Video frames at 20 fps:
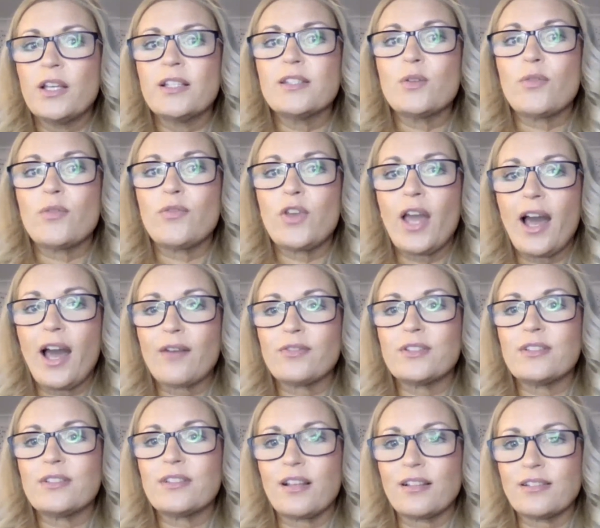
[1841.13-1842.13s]
So if you
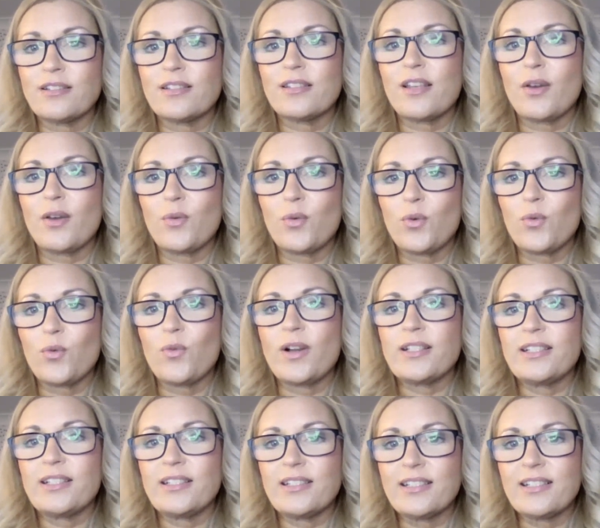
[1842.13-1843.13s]
haven't done so
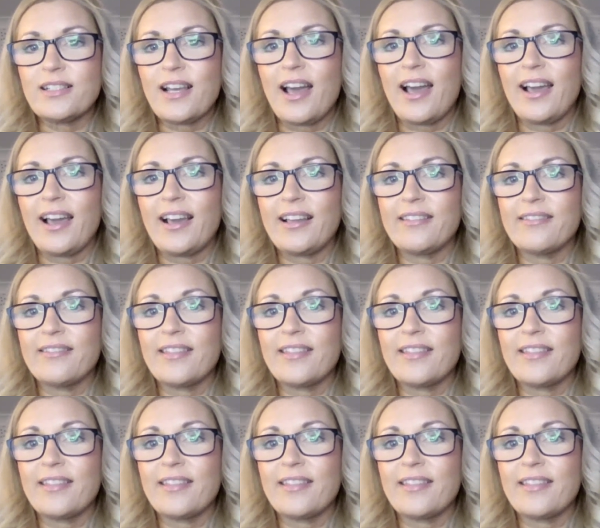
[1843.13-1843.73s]
already today,